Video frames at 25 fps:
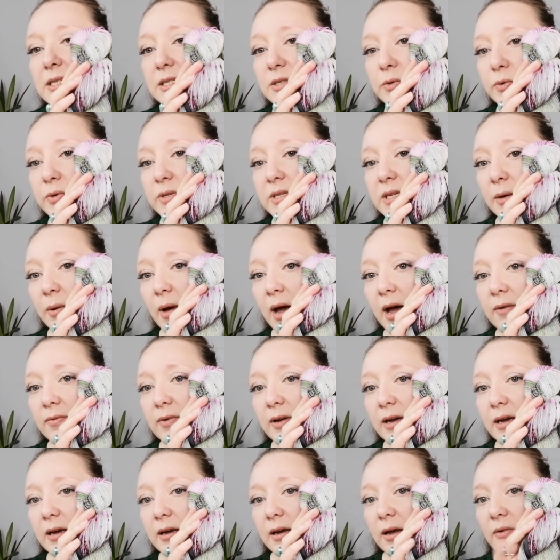did also have
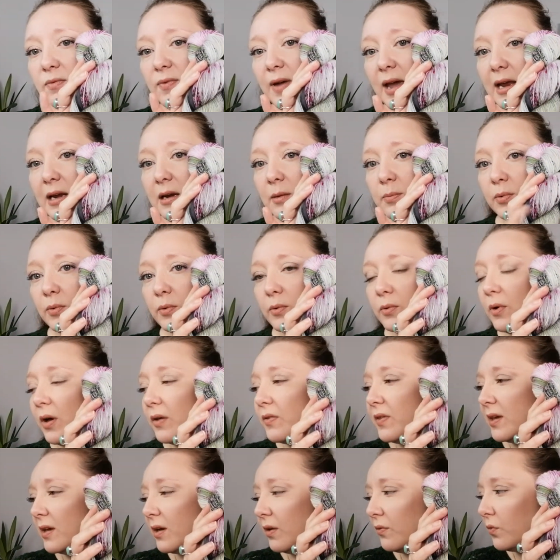it available. I
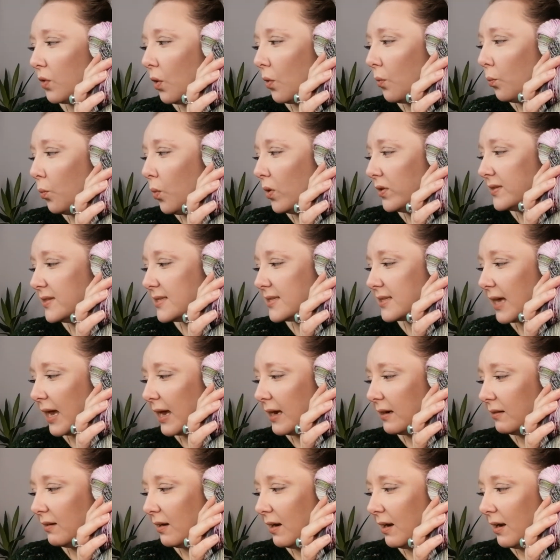think I've got one
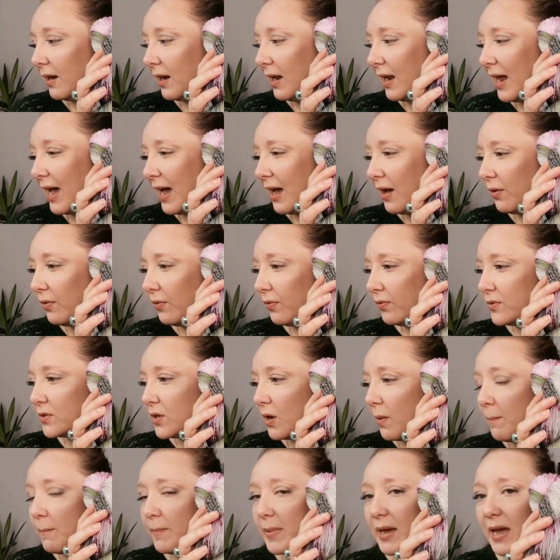skein left
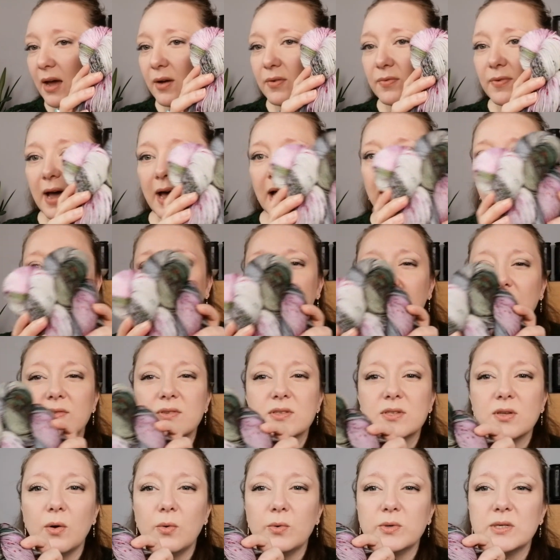on BFL, and I've
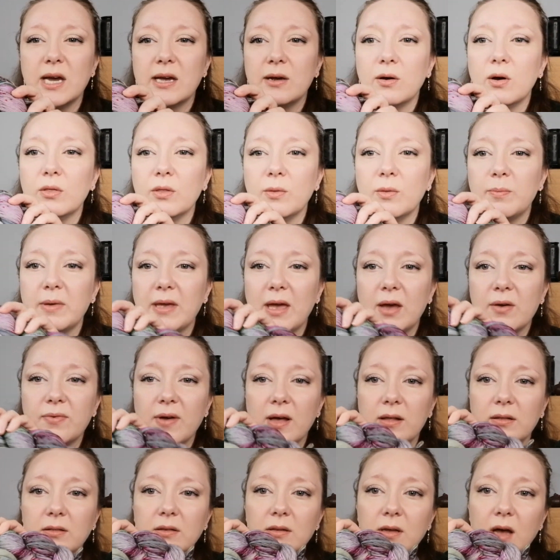sold out on the
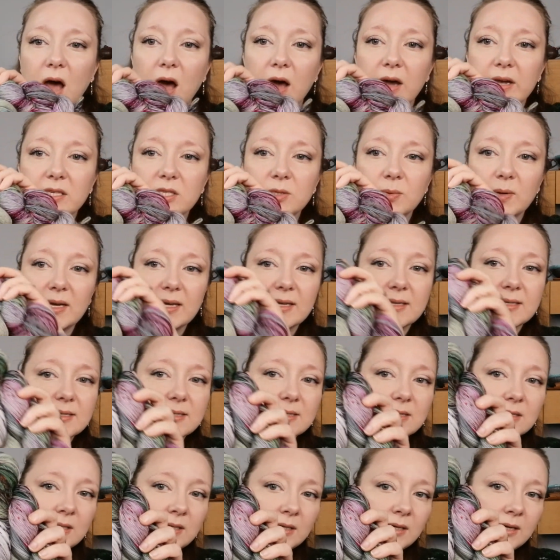BFL high
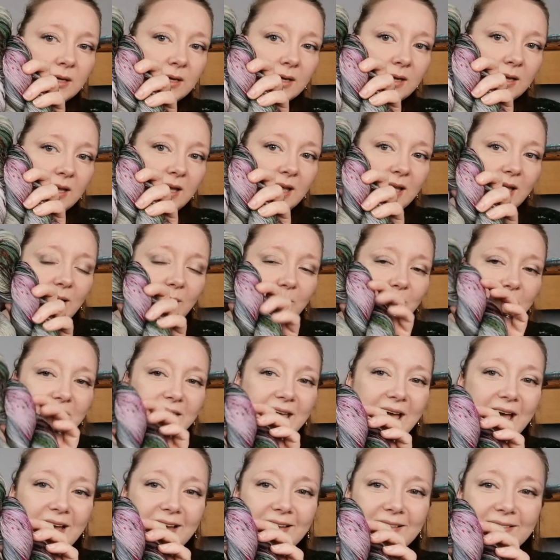twist. But
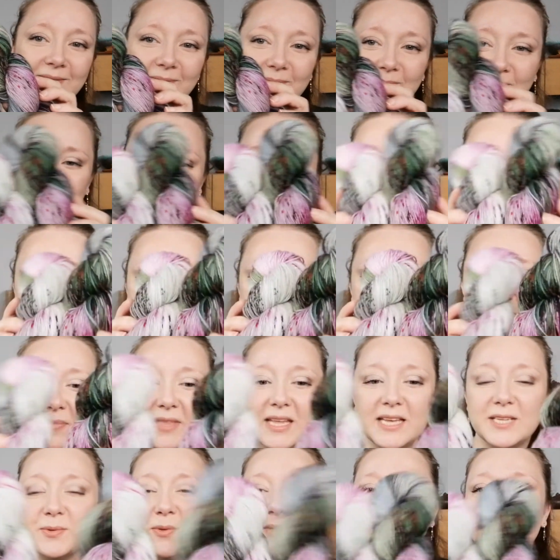yeah,
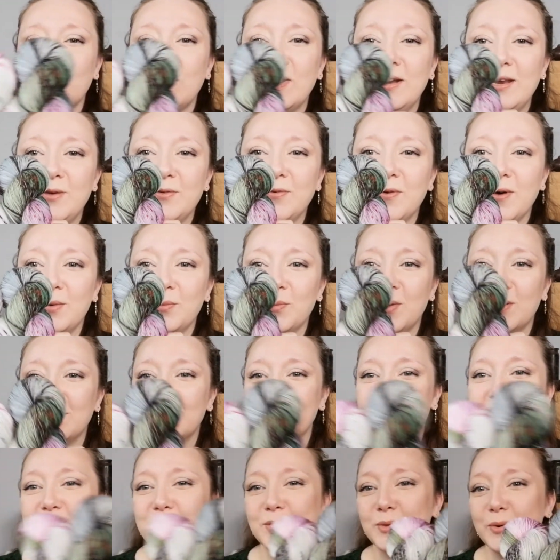this was a really fun one.
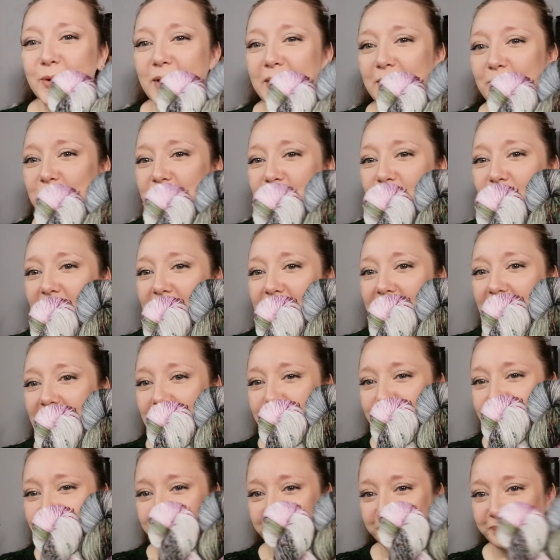I just thought it was
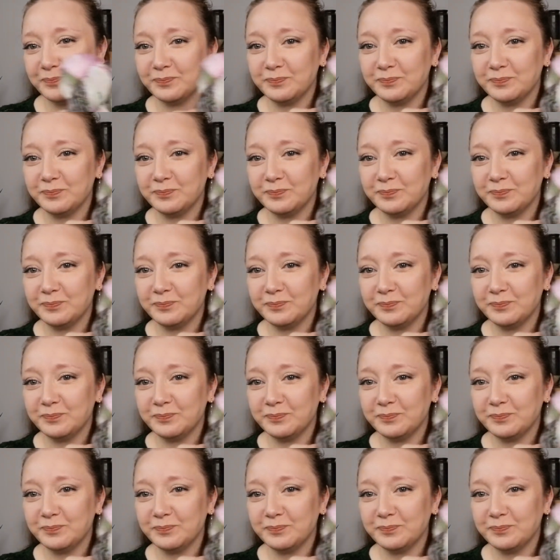really,